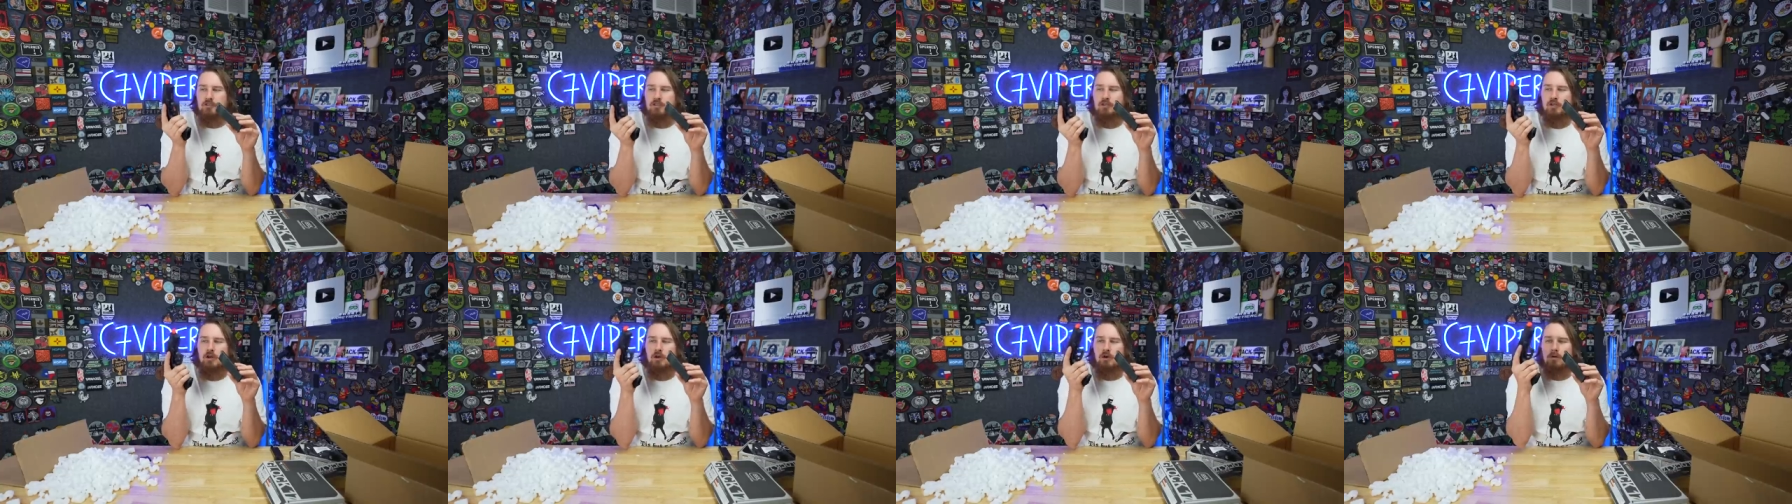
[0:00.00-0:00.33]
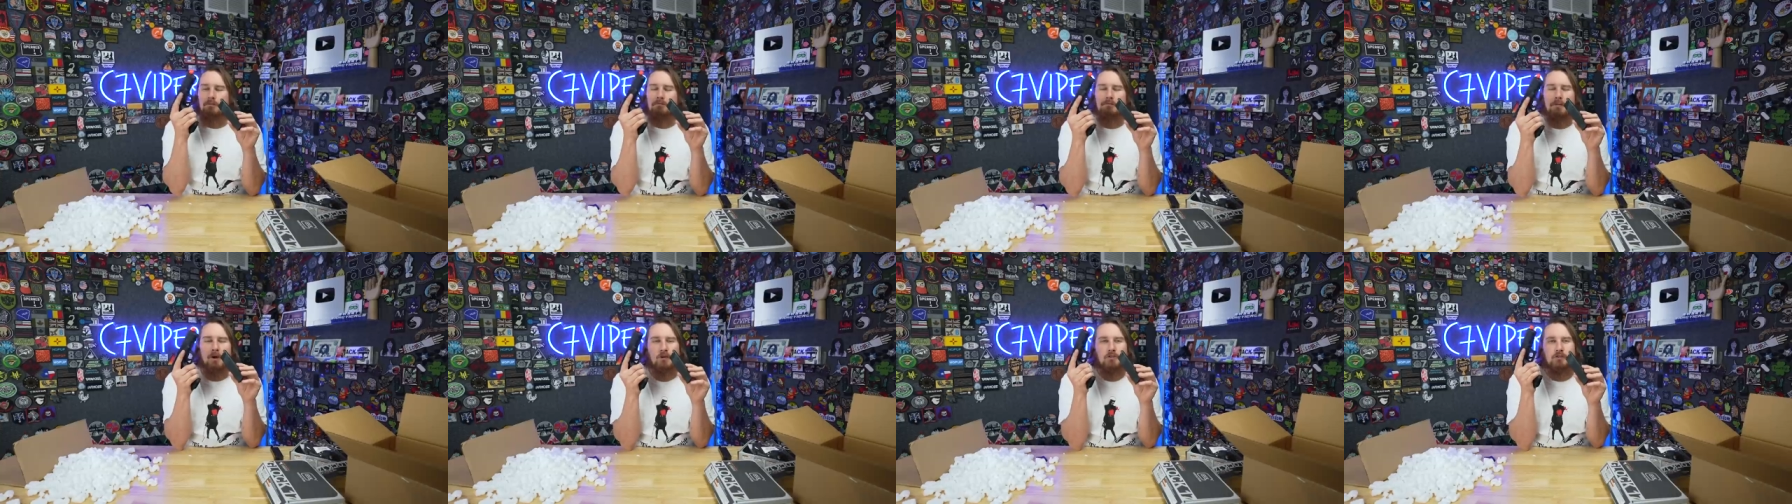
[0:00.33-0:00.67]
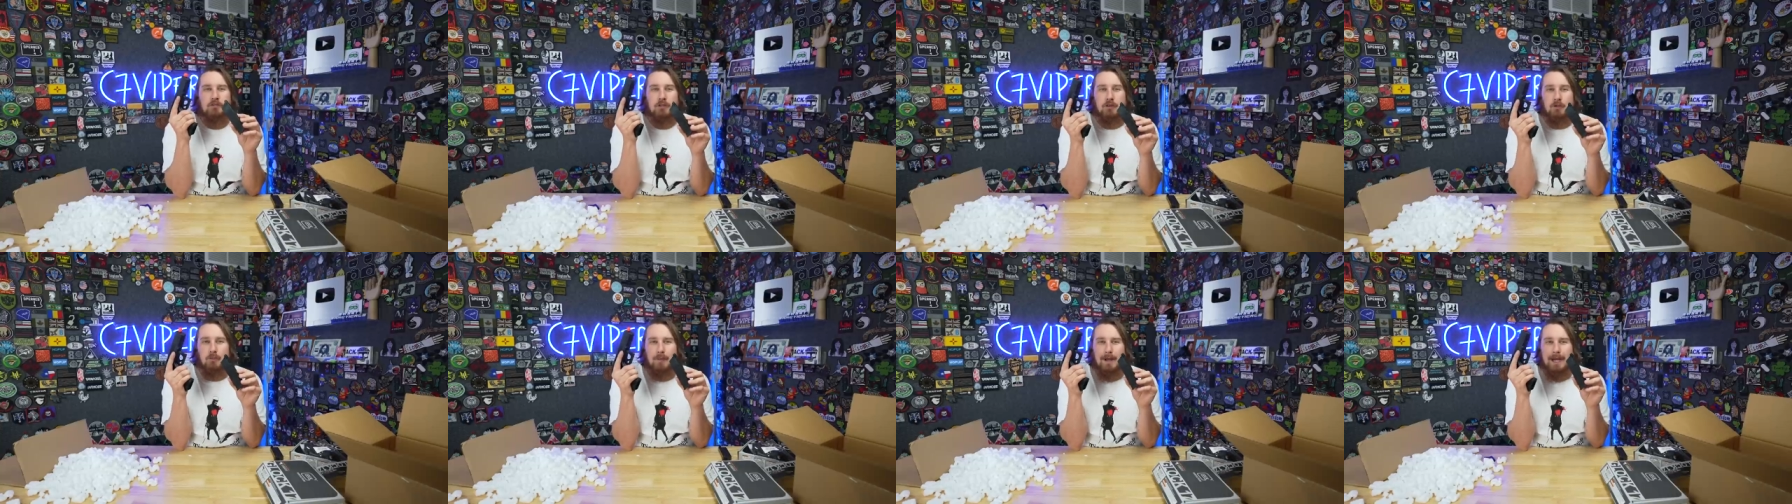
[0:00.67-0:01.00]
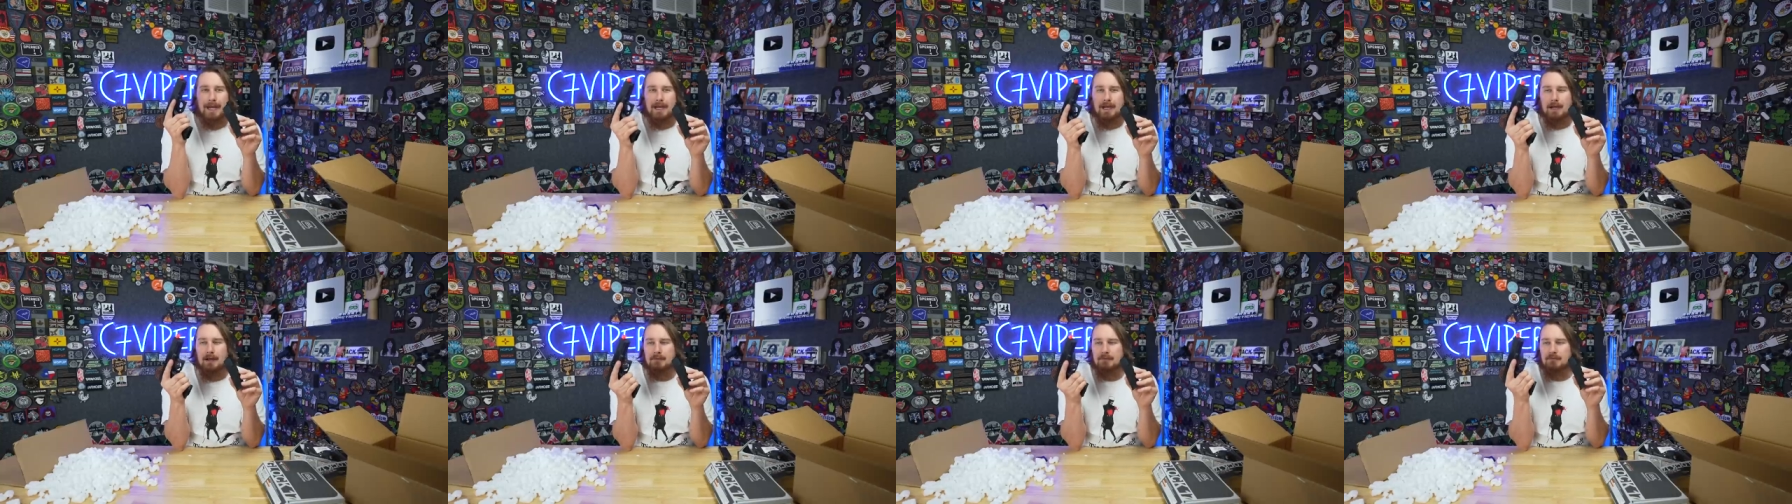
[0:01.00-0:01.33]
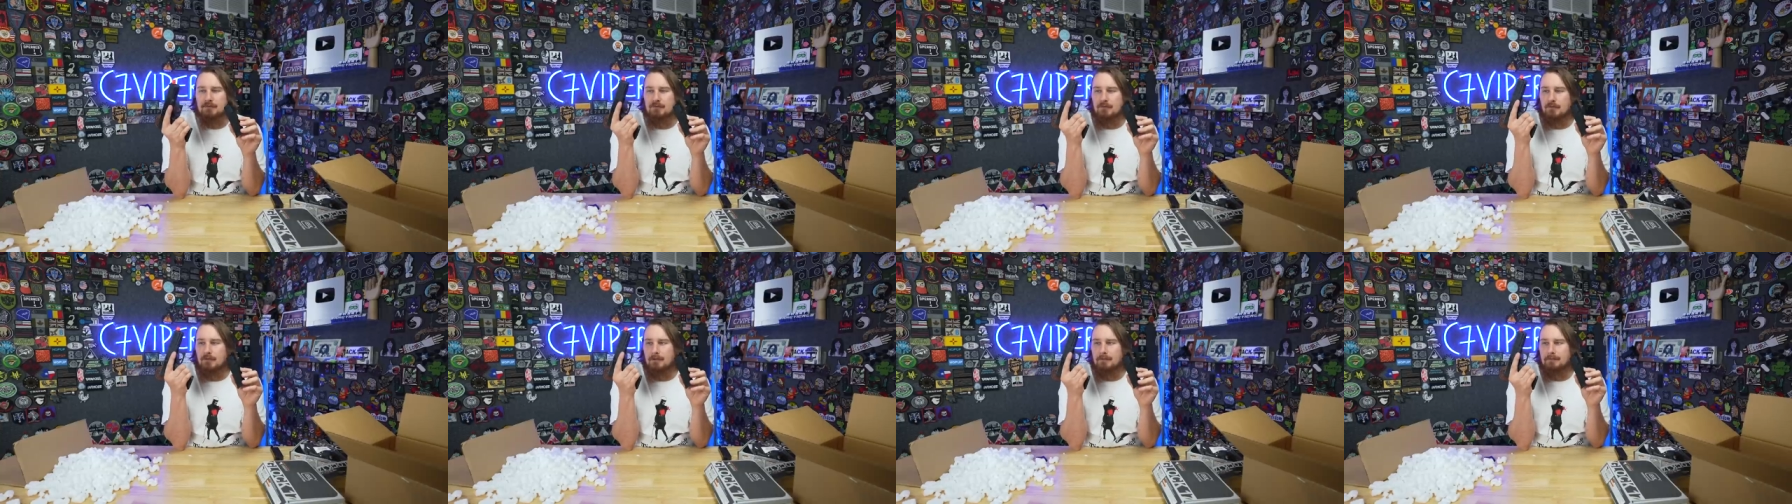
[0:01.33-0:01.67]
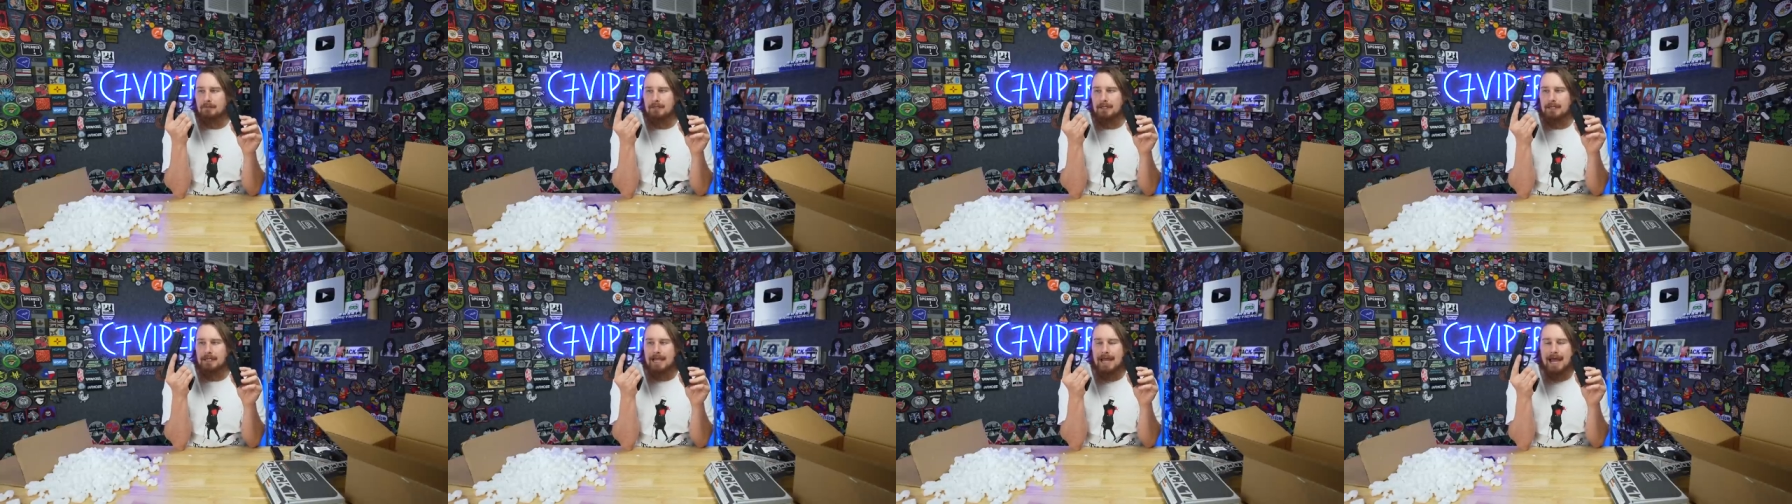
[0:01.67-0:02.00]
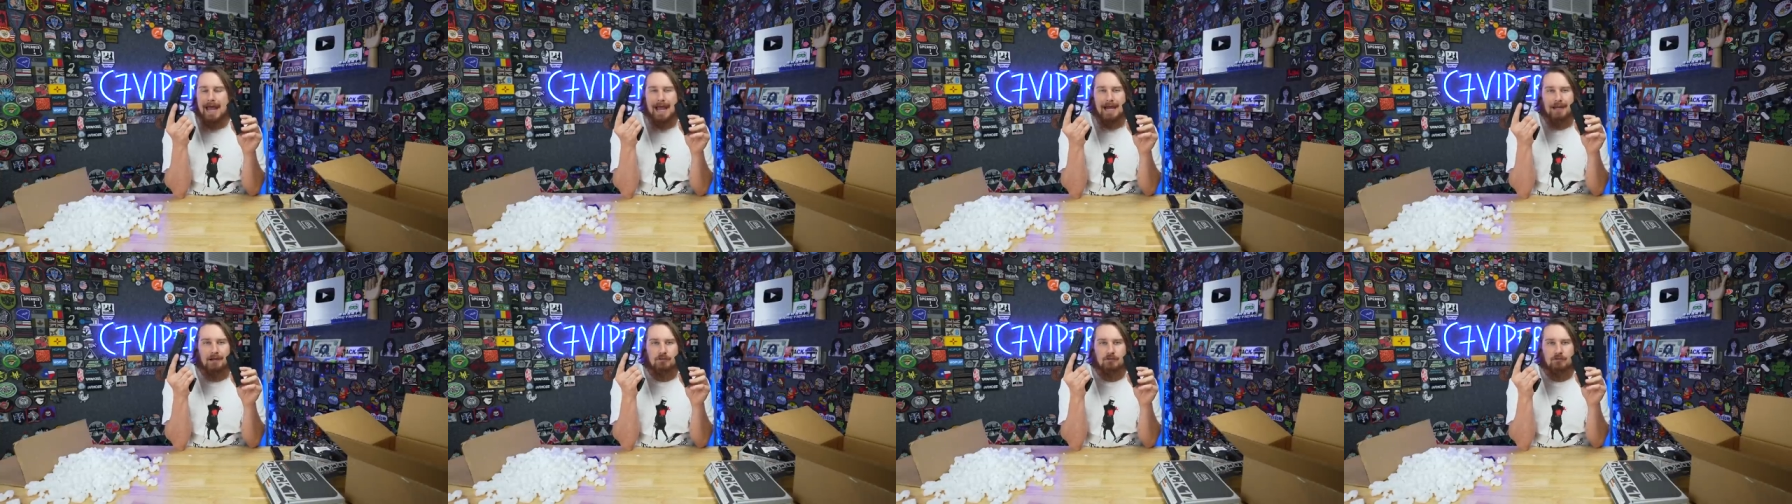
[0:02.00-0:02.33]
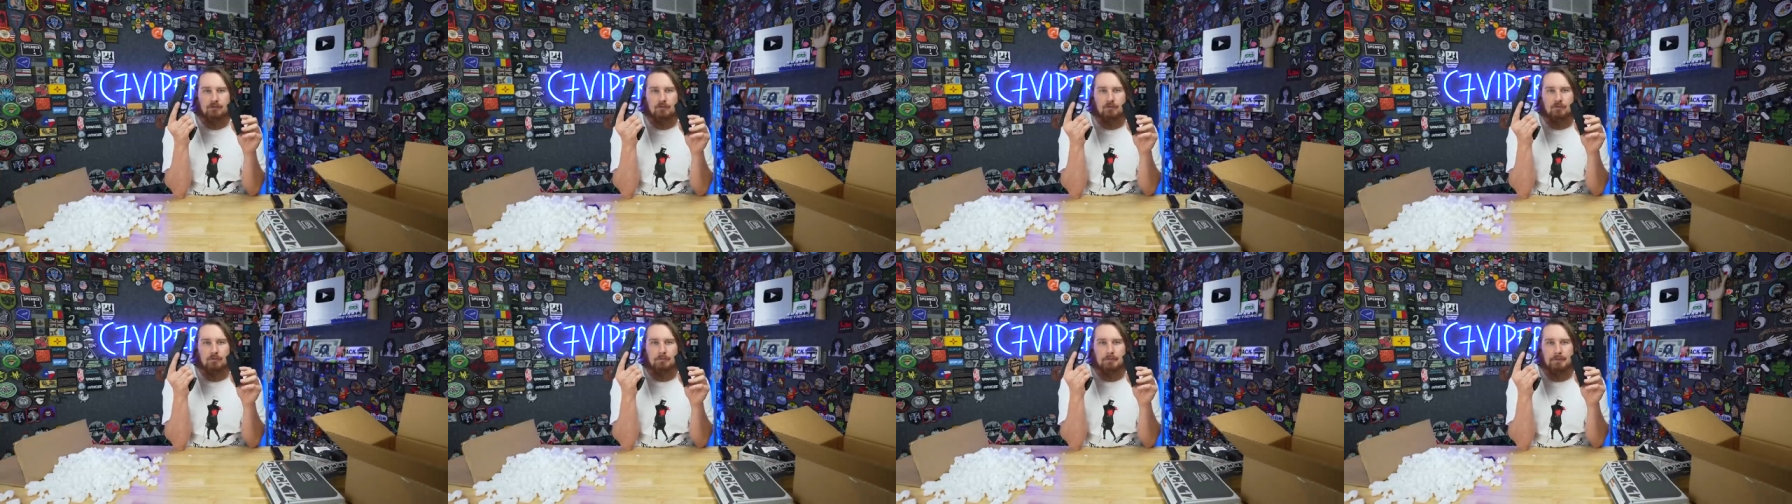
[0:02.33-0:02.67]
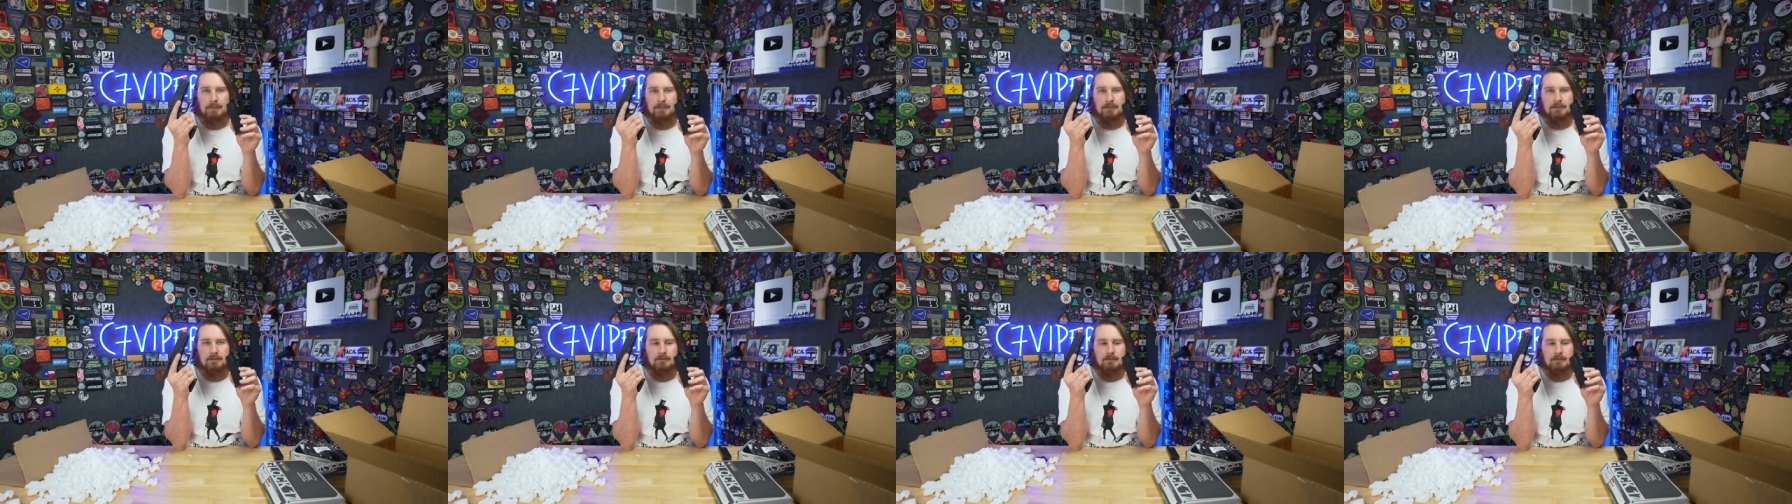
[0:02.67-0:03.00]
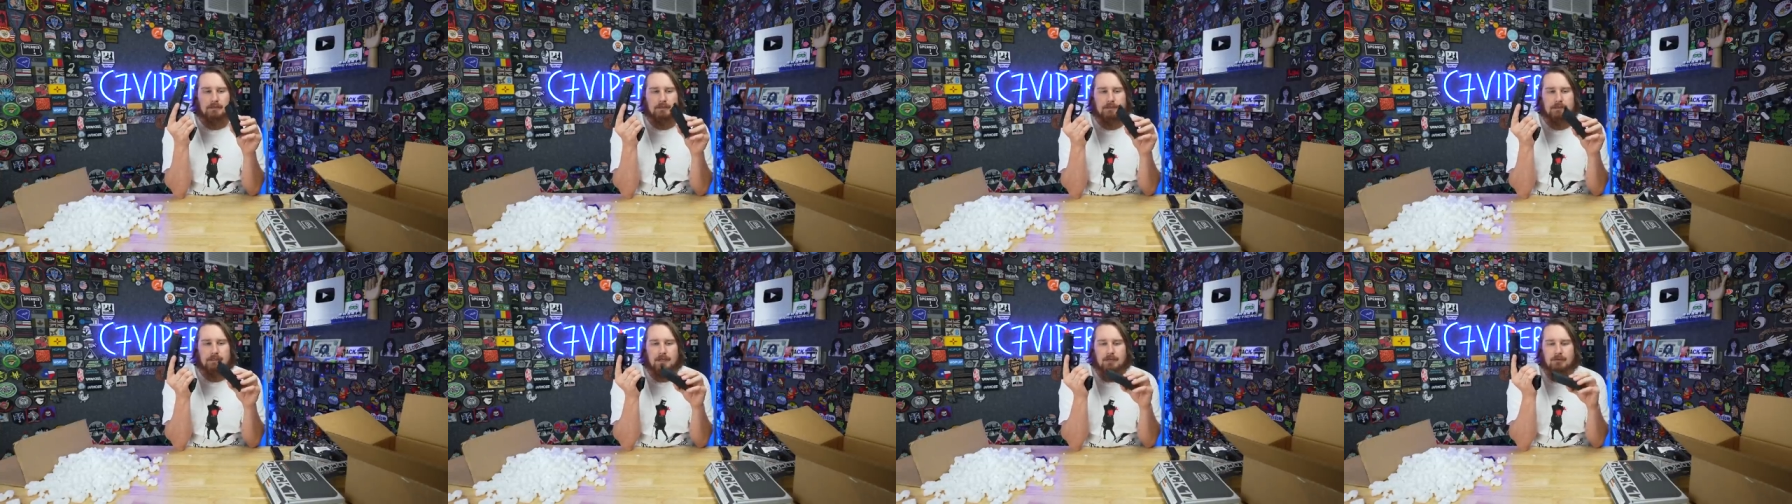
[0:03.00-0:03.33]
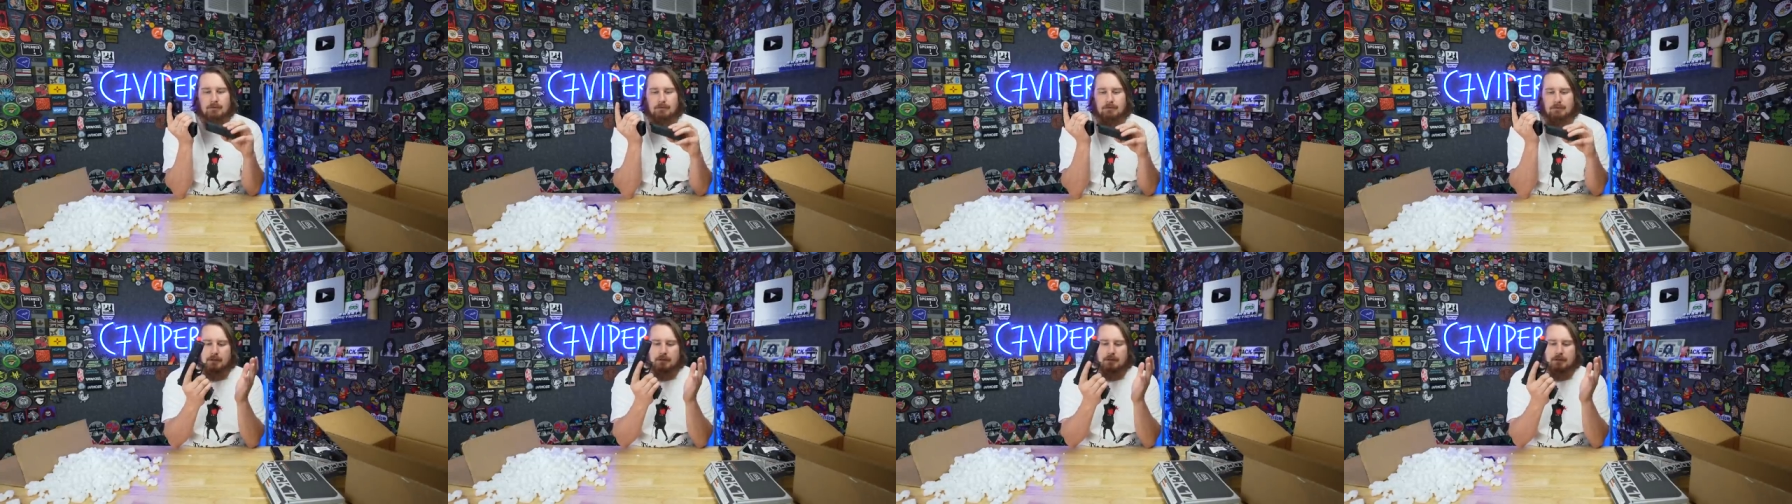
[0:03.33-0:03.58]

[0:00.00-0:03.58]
so most of the weight comes from the actual pistol itself.